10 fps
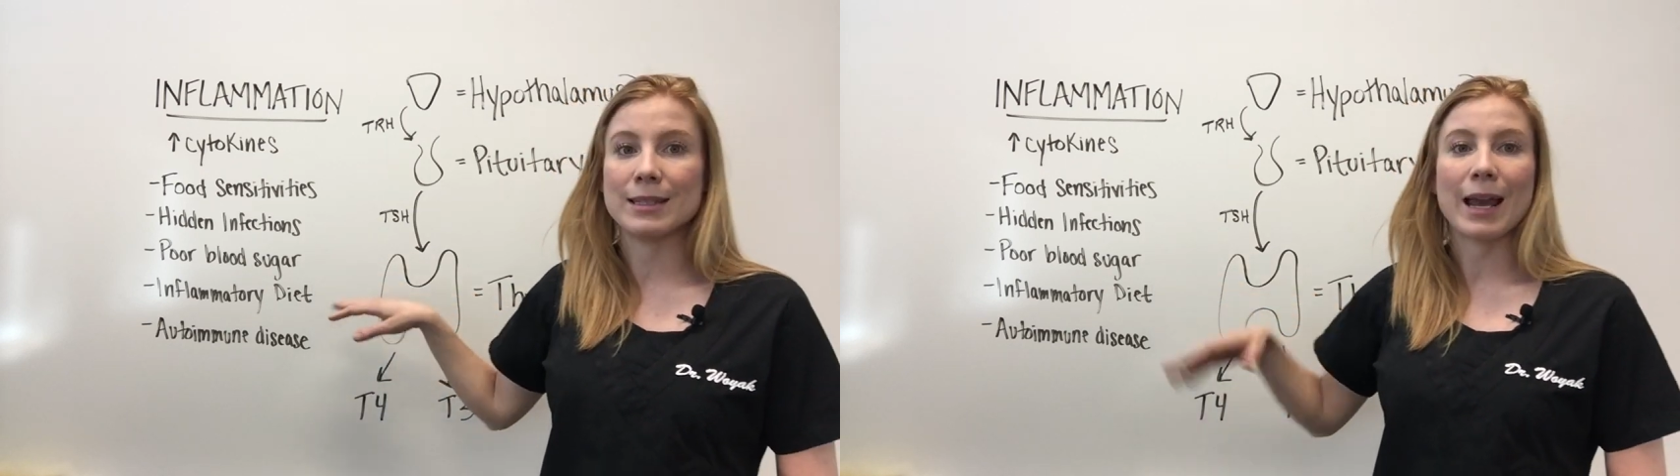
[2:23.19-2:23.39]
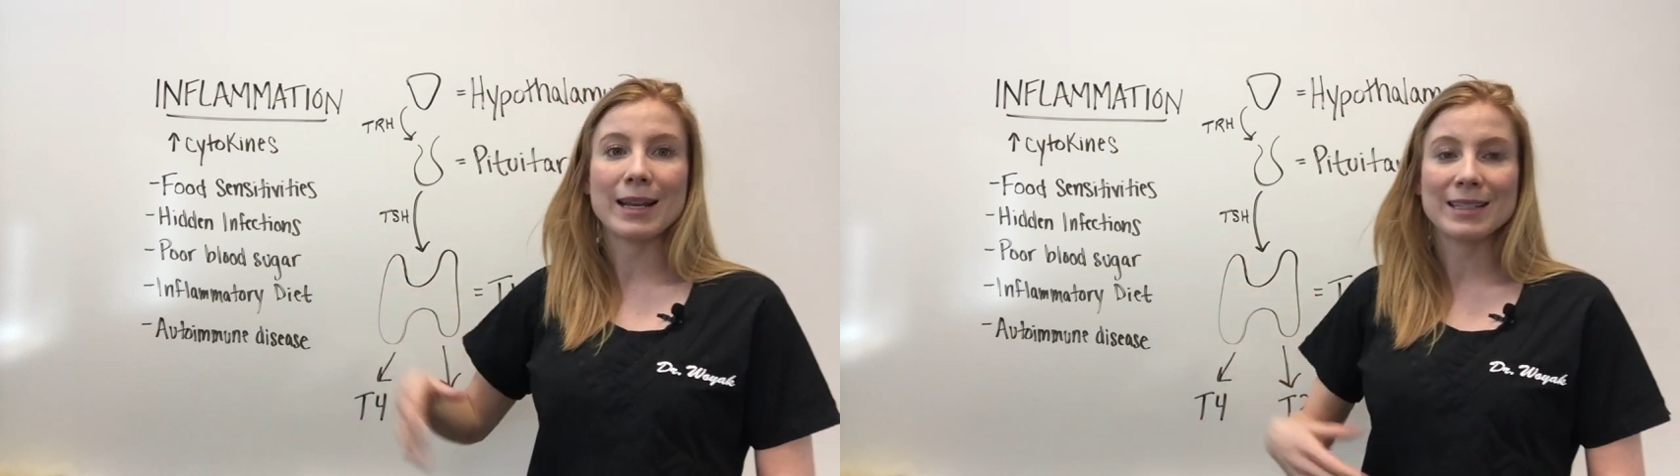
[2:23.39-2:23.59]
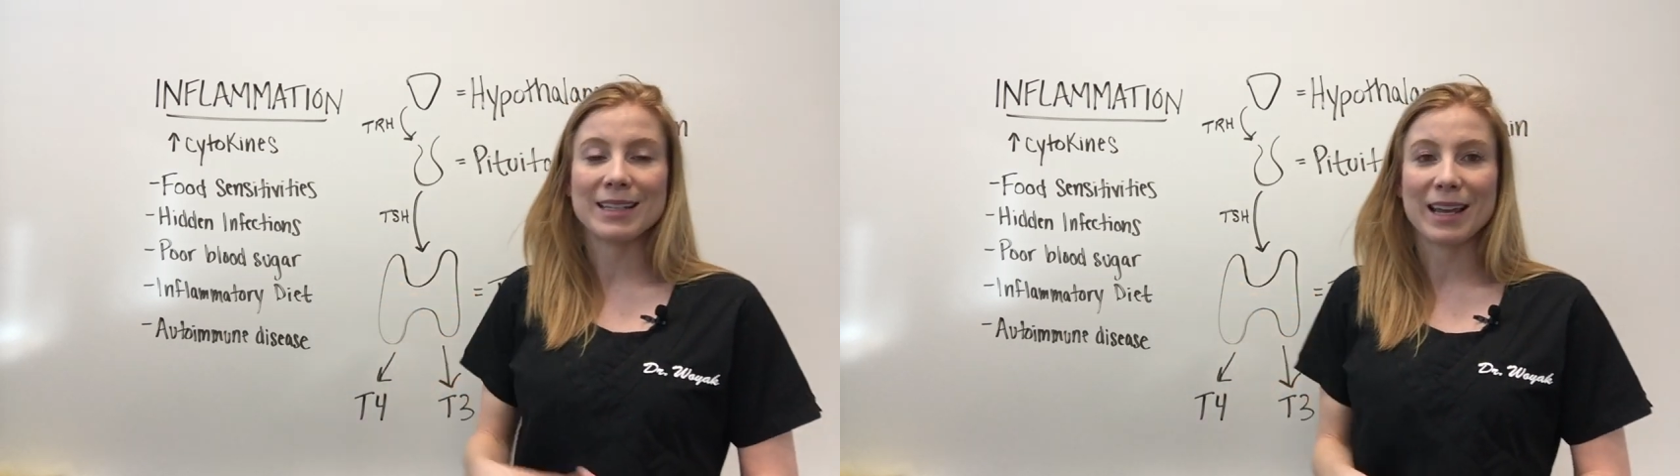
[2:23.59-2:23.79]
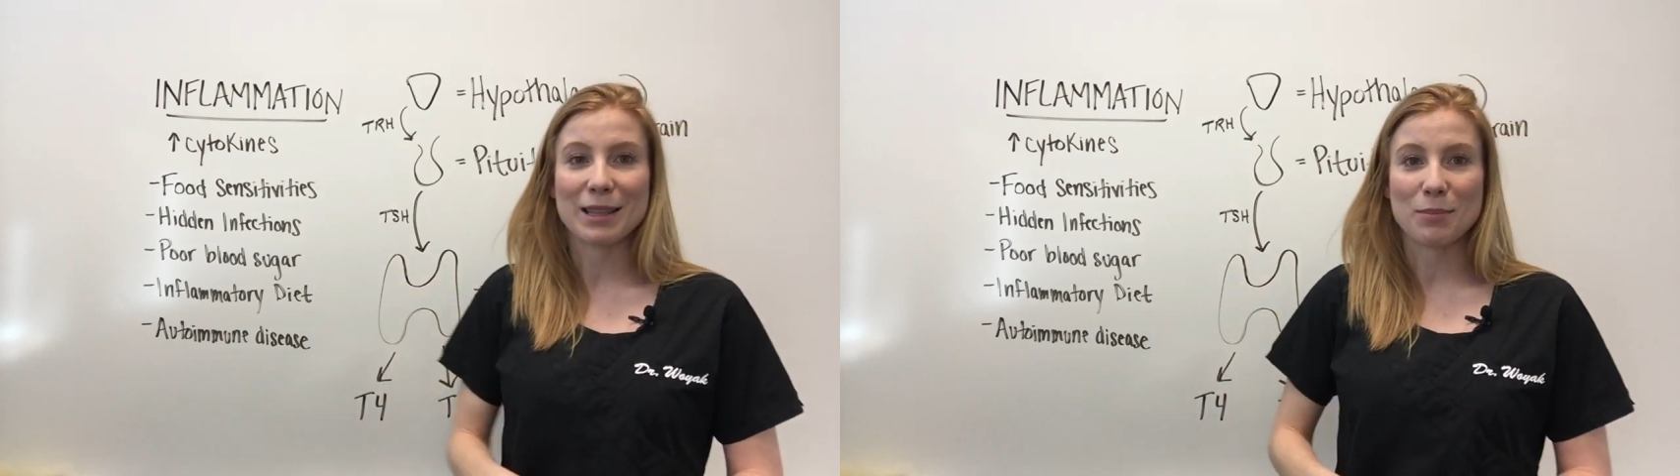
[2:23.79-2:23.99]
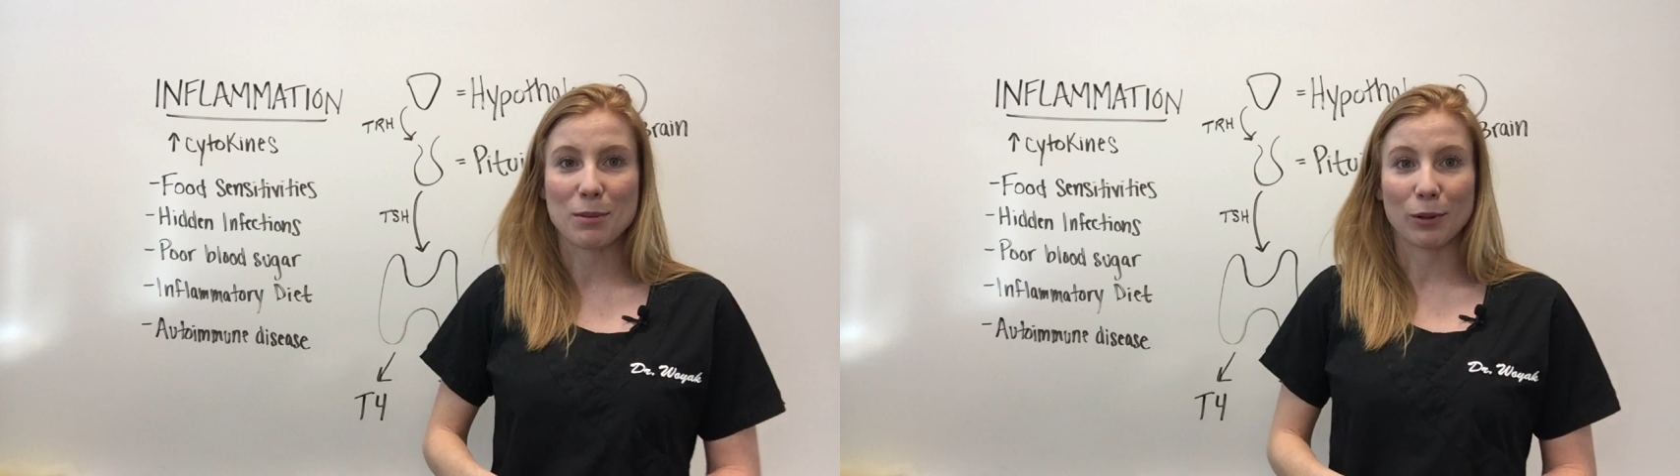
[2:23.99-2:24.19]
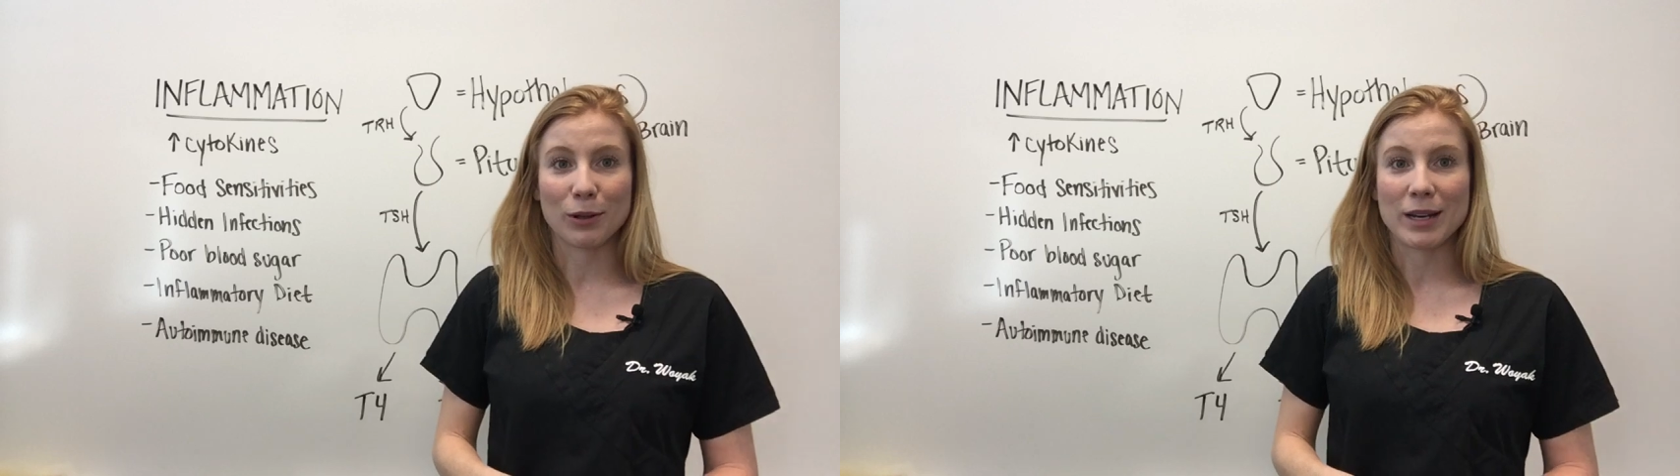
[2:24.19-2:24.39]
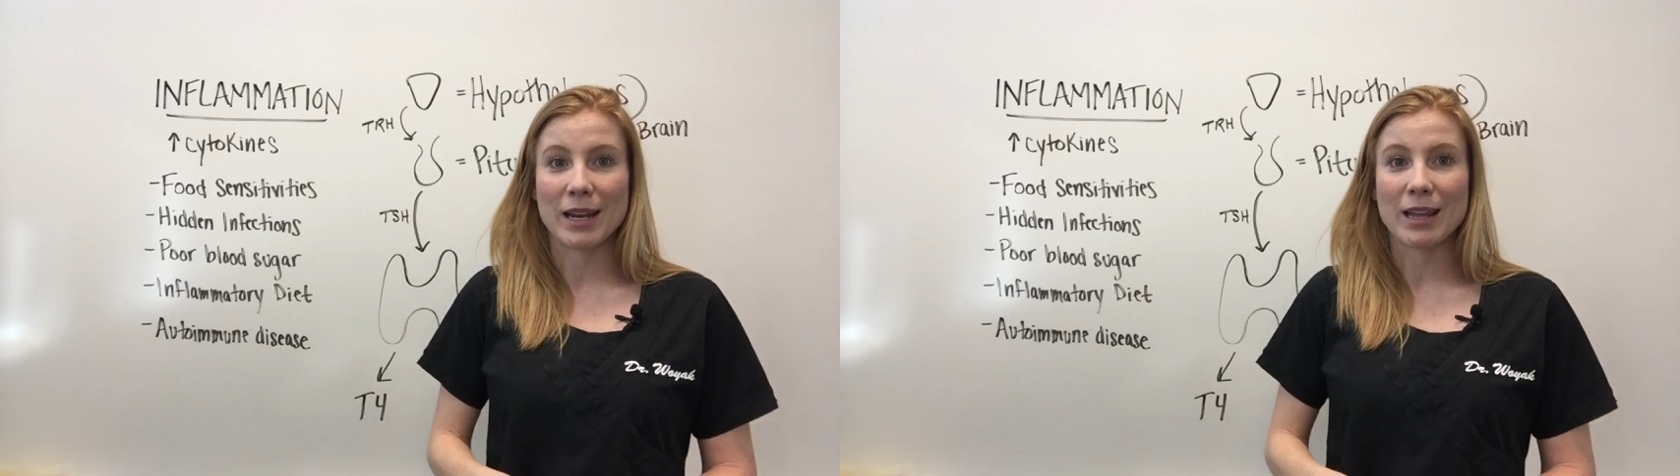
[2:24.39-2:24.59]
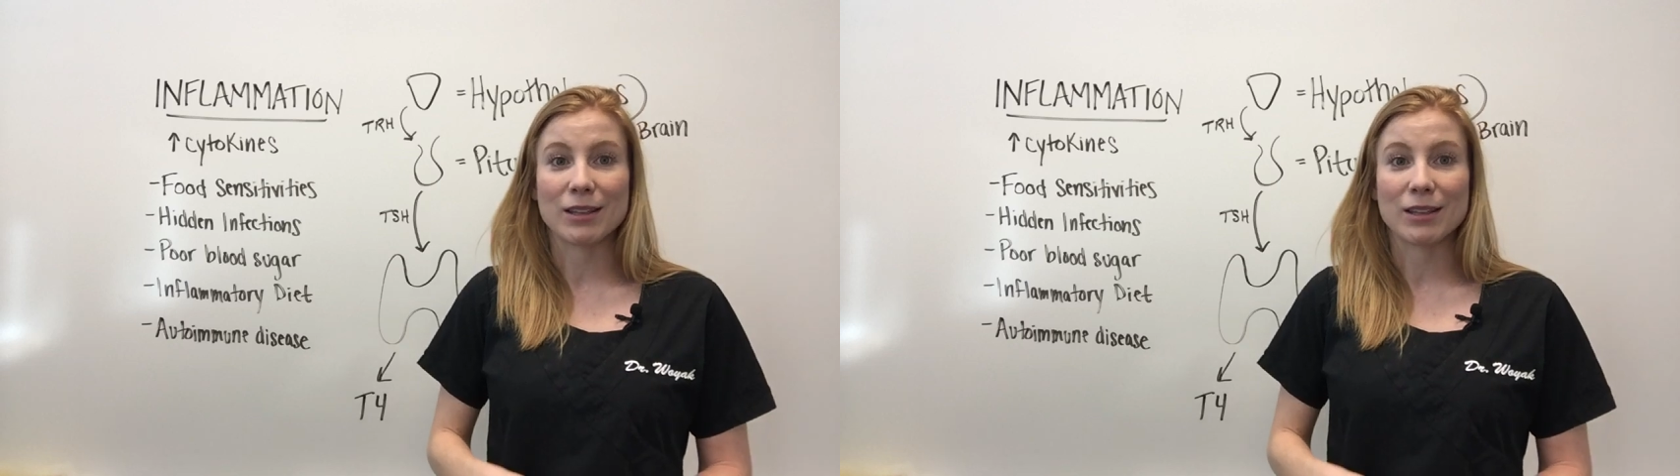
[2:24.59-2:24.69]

diet today that people are eating,